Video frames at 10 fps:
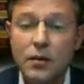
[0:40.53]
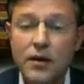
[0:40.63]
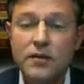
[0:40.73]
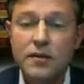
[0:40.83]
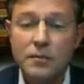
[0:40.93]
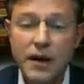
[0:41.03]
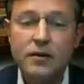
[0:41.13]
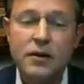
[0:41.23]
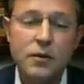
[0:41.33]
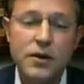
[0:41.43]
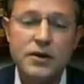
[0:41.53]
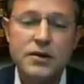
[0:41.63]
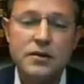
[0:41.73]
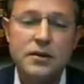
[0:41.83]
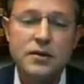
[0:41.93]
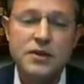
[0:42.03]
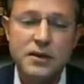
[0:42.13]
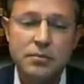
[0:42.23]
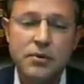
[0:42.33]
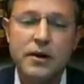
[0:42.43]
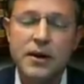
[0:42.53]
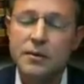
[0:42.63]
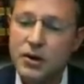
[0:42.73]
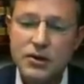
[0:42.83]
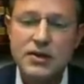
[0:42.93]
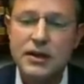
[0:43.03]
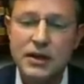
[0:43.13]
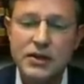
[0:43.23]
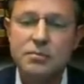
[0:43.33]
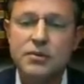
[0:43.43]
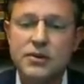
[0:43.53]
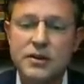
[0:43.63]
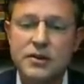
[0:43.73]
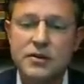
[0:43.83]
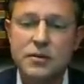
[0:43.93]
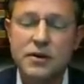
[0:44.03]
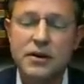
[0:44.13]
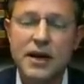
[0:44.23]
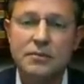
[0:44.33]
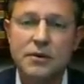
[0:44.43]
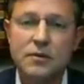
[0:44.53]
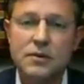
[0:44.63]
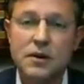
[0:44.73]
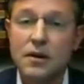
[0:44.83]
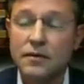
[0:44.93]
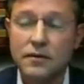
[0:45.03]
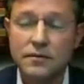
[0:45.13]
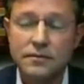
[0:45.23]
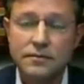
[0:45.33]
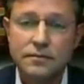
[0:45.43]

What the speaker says: whether the manner in which those temporary emergency election procedures were adopted was lawful?